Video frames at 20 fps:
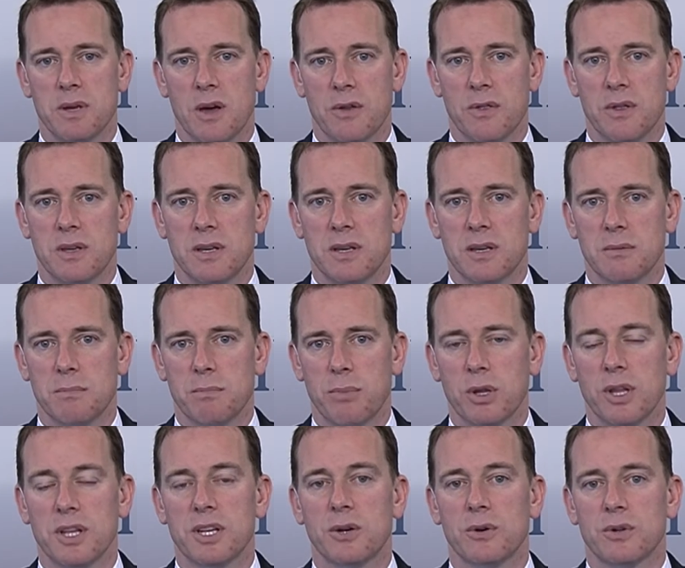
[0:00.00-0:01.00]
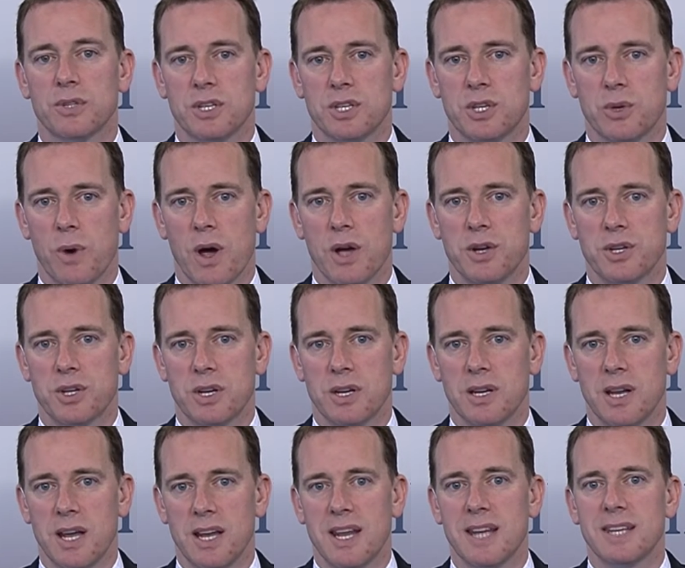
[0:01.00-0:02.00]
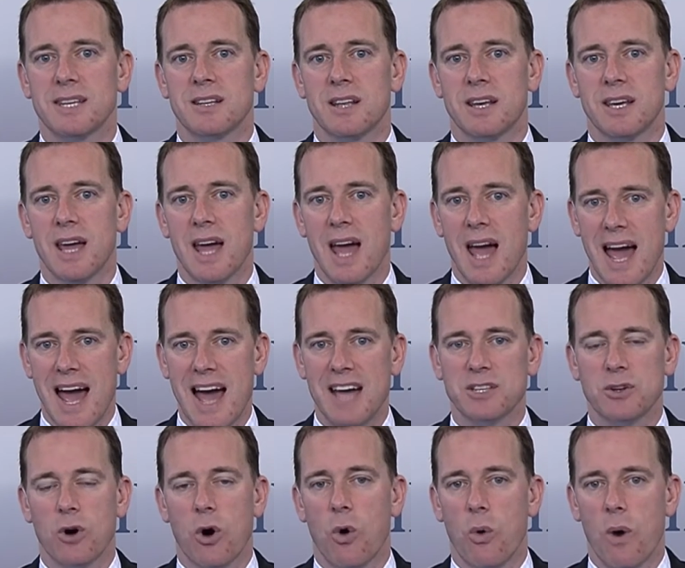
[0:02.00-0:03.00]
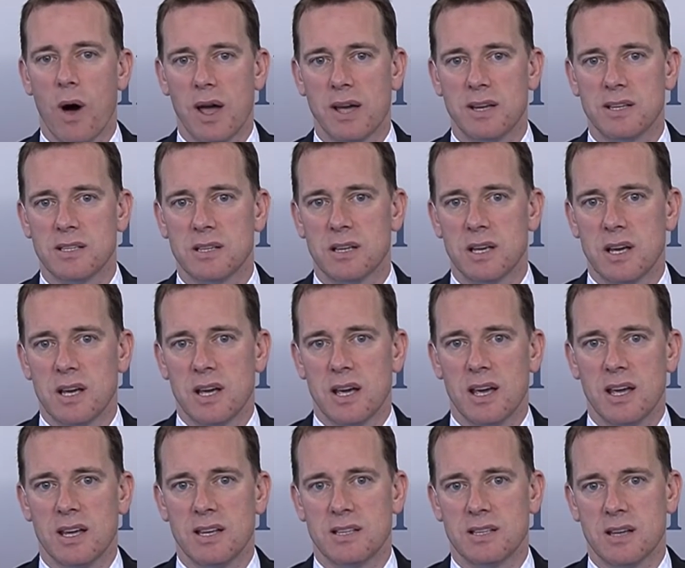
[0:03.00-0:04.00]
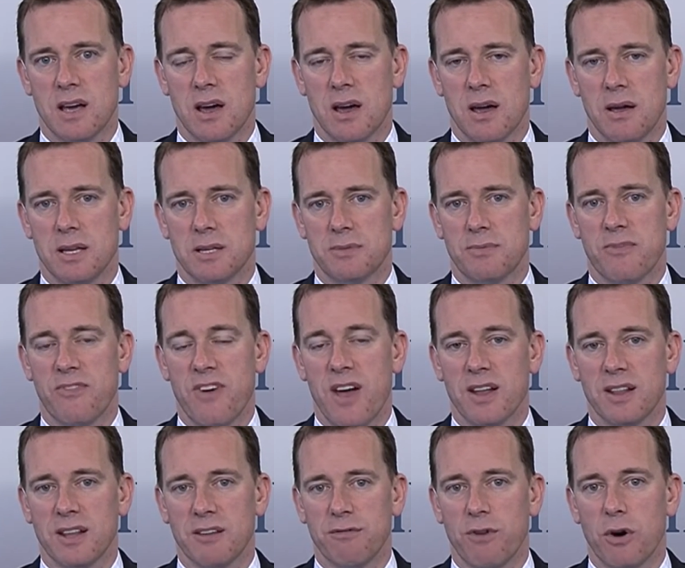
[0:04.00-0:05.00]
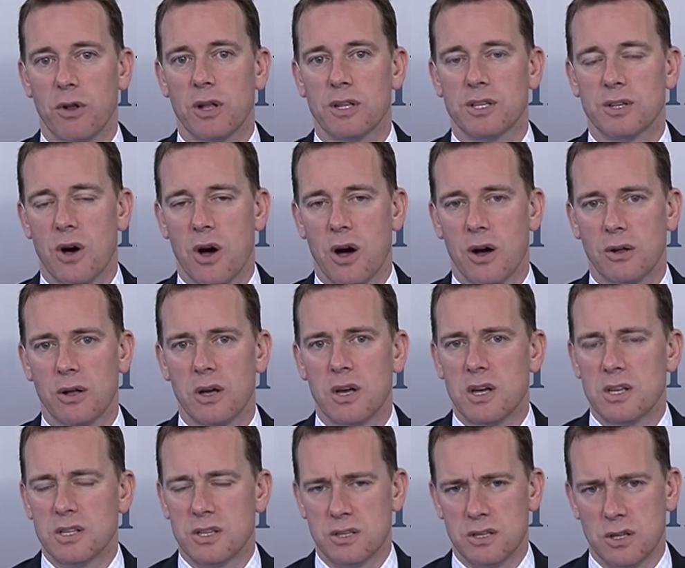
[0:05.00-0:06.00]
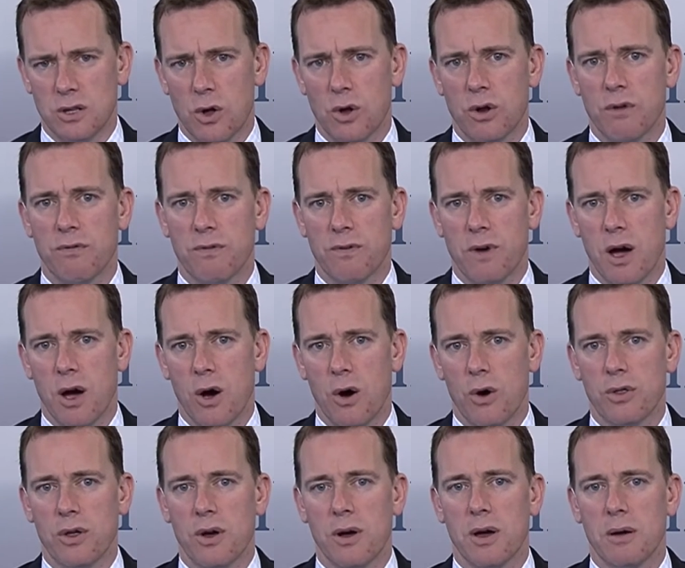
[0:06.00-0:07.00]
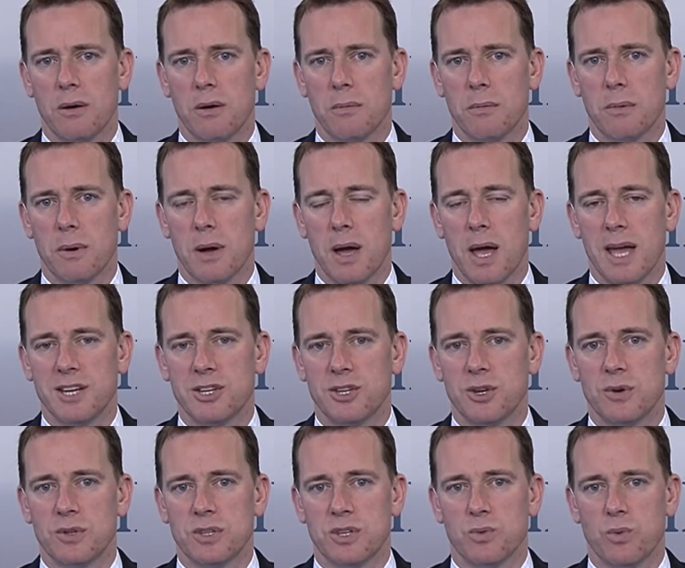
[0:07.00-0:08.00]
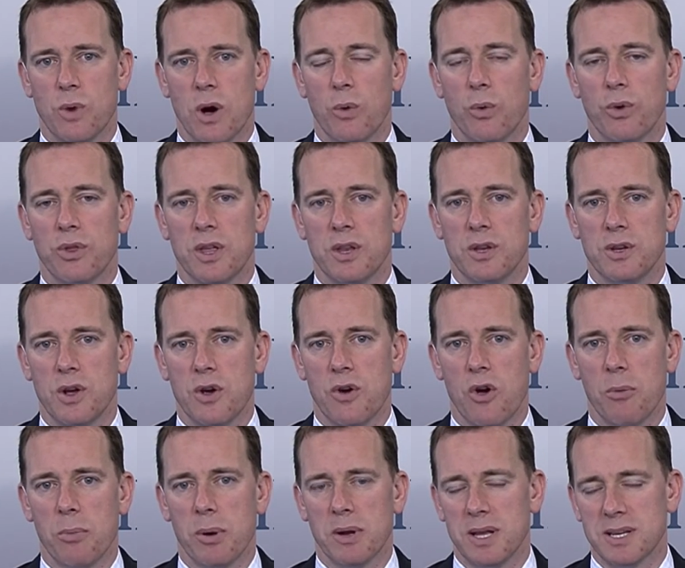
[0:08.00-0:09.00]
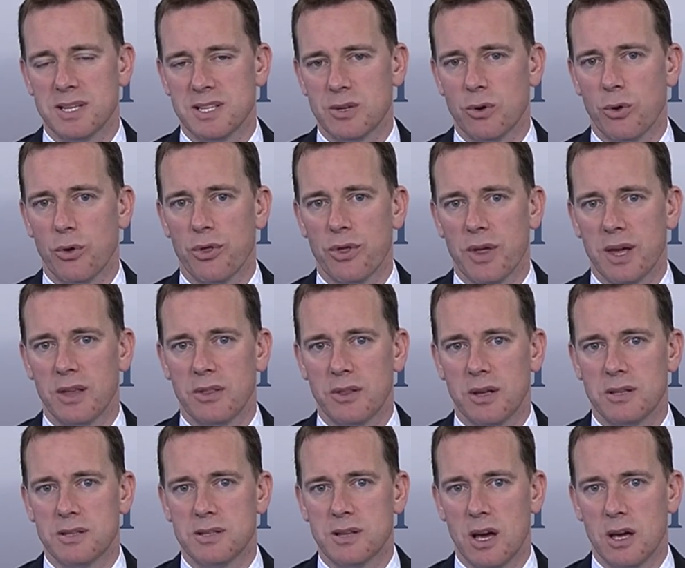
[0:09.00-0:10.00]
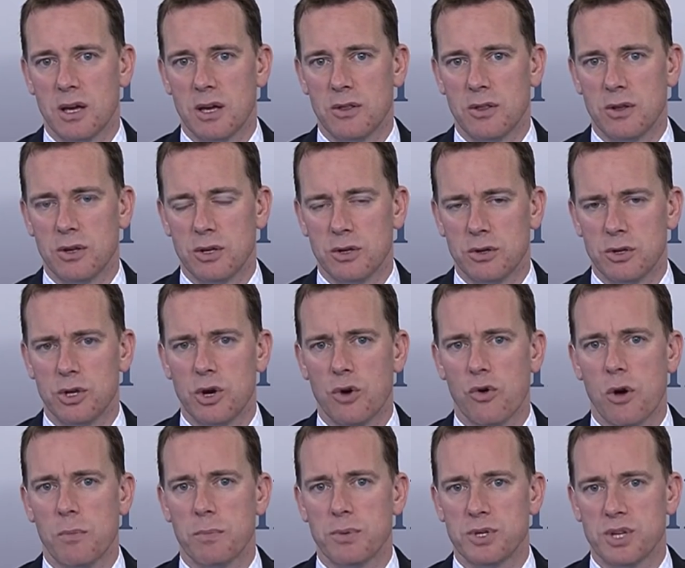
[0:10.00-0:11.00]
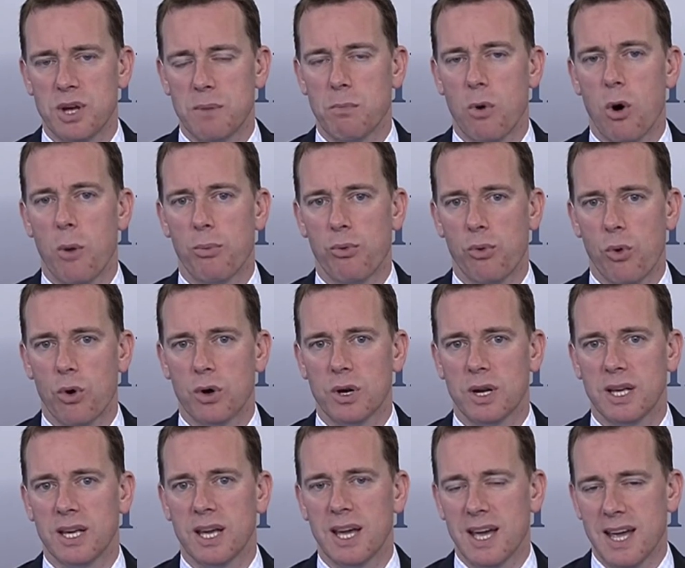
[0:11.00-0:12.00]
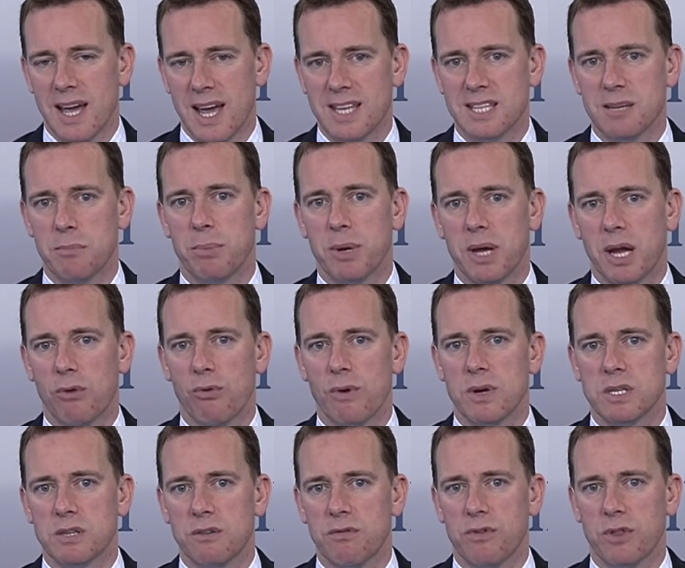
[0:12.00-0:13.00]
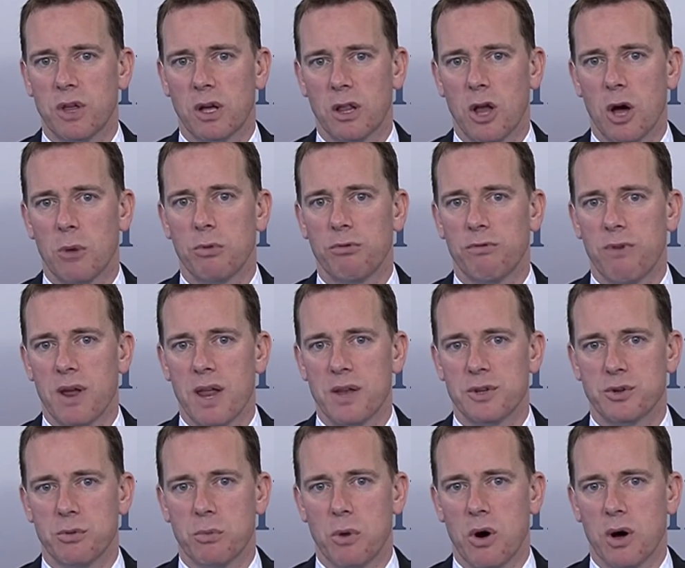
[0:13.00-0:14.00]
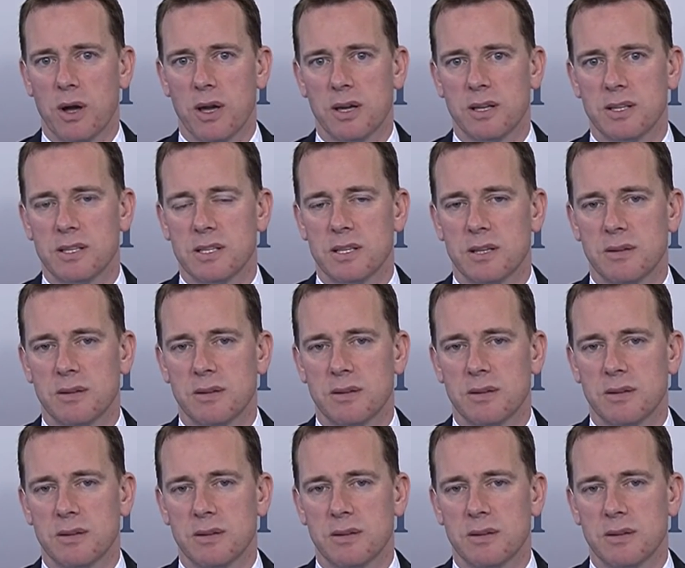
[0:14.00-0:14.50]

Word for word: the political situation in Italy, as always, is uh, is fairly volatile. So there's a lot of uh, other issues as well within Europe, and I still think that, uh, that Europe more broadly is a big risk for the global financial markets.